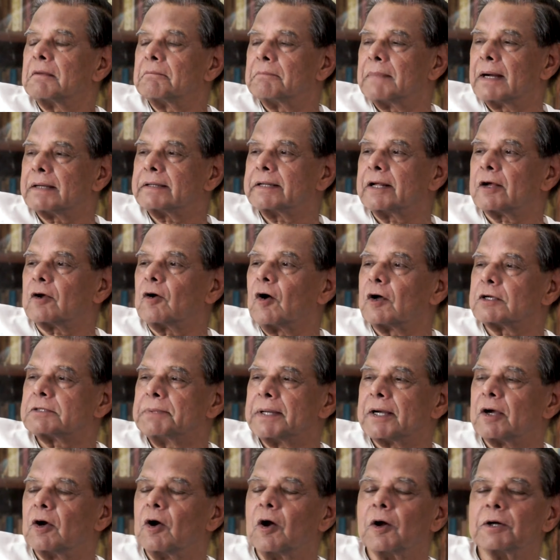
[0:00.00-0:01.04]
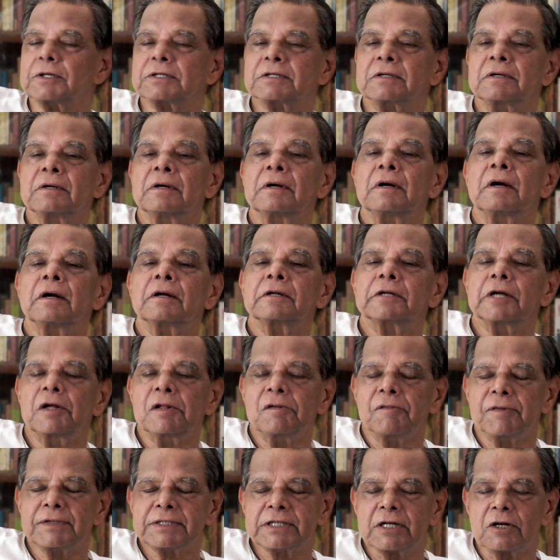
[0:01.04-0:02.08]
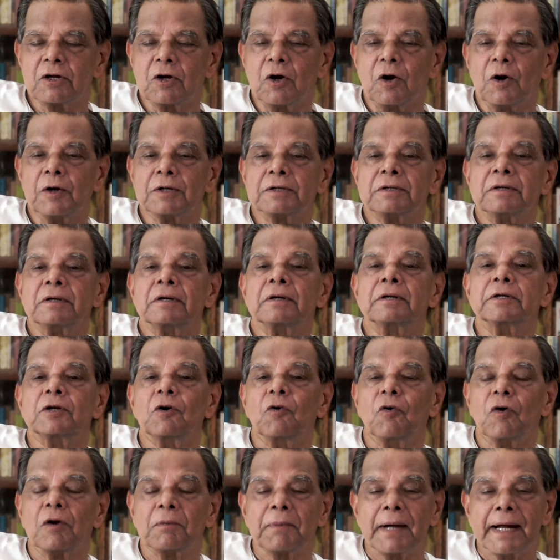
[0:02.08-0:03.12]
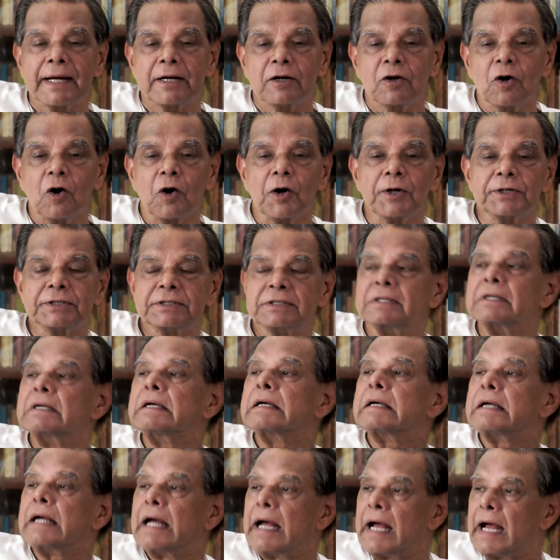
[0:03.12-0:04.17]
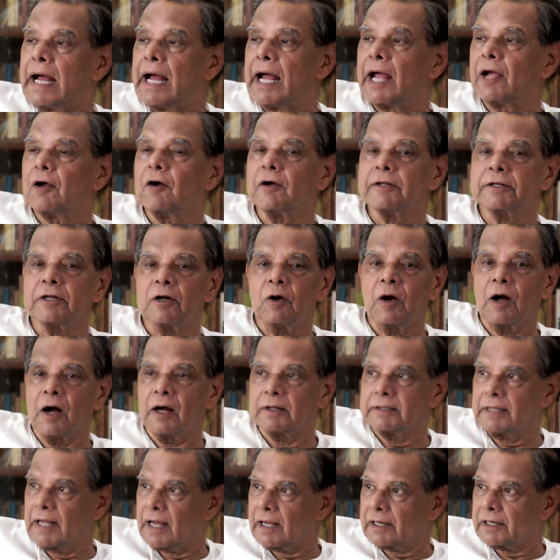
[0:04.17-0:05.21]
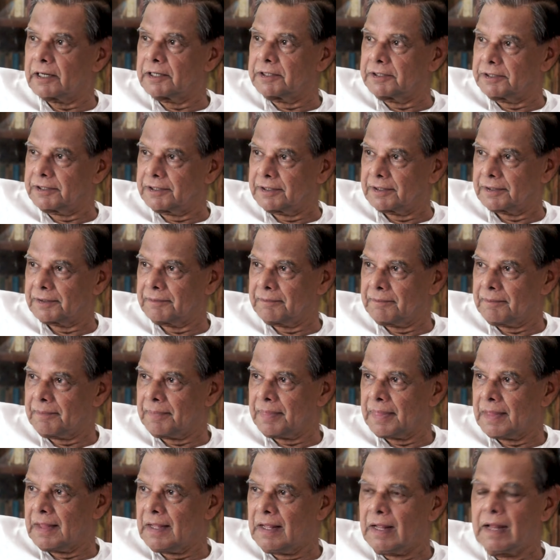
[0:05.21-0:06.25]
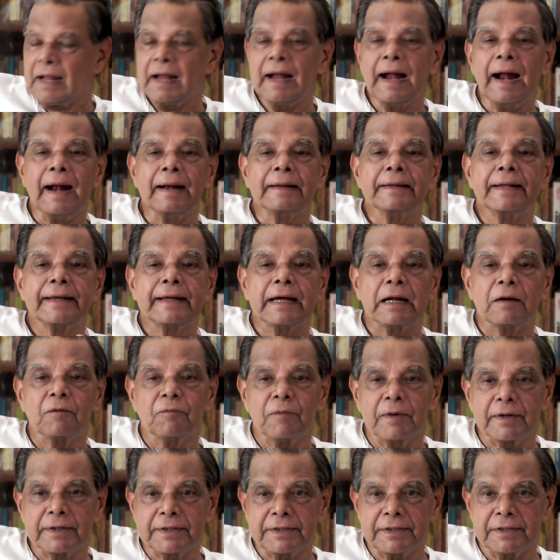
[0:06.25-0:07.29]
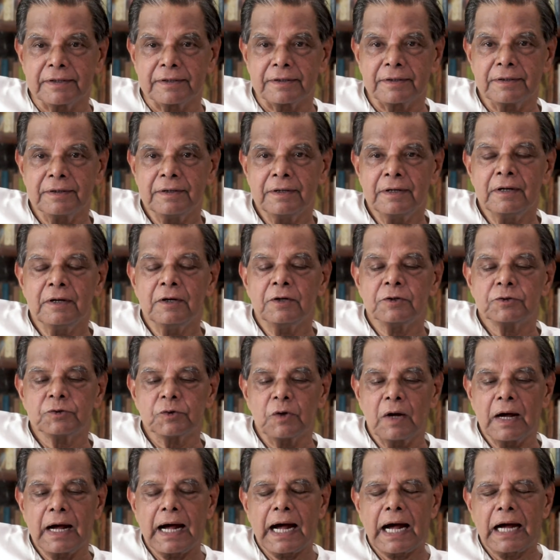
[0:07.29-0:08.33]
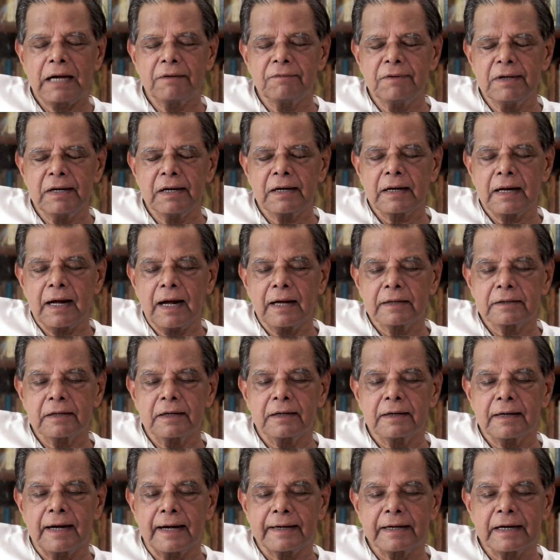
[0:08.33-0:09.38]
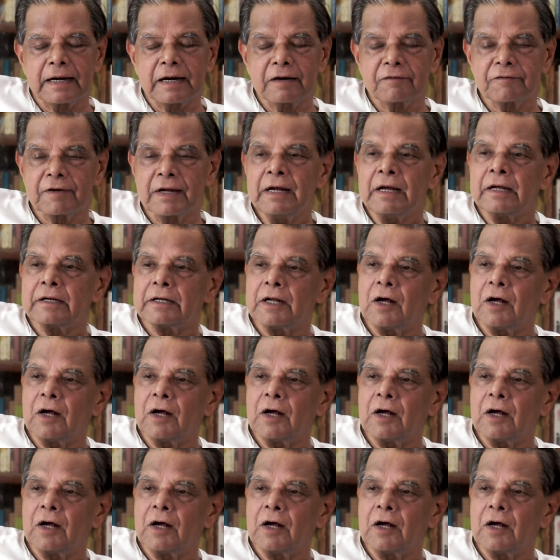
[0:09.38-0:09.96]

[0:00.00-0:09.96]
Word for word: But the cosmic gods the universal God, the overmind gods, I got Adhara here and they can work here. So I will rather identify.